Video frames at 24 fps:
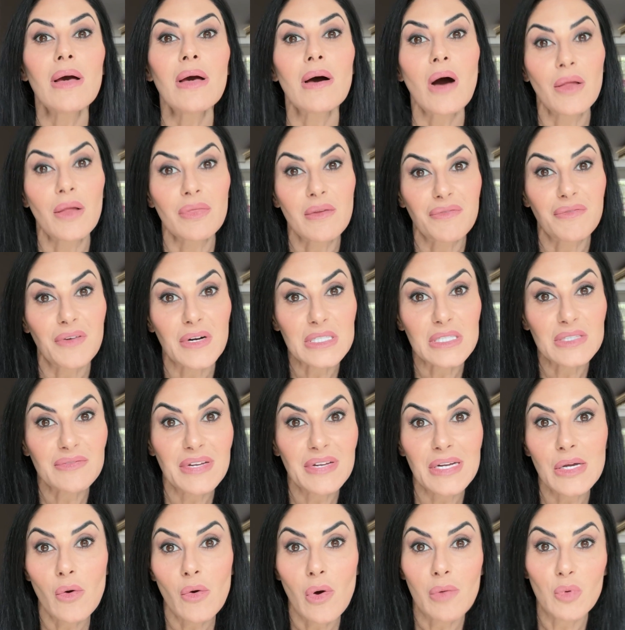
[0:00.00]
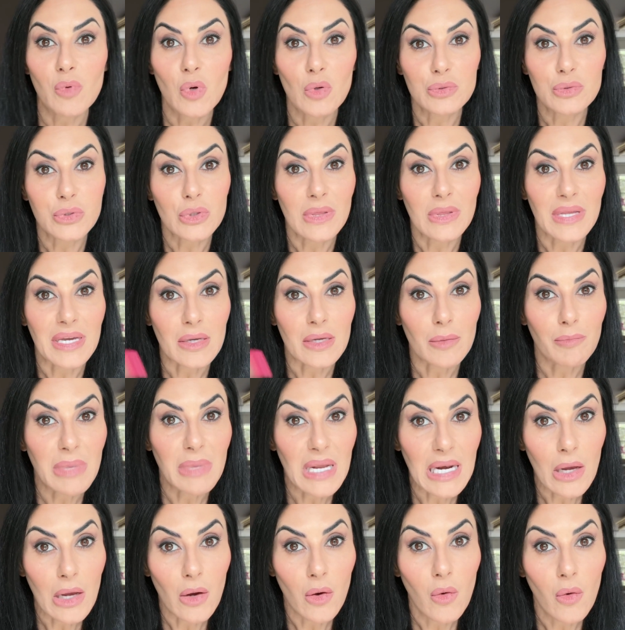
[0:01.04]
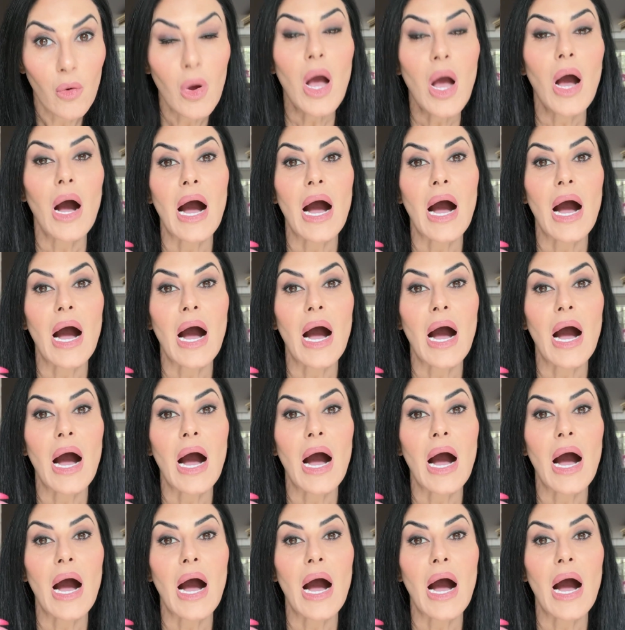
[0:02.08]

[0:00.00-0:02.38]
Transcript: On the first video, I'm going to link below.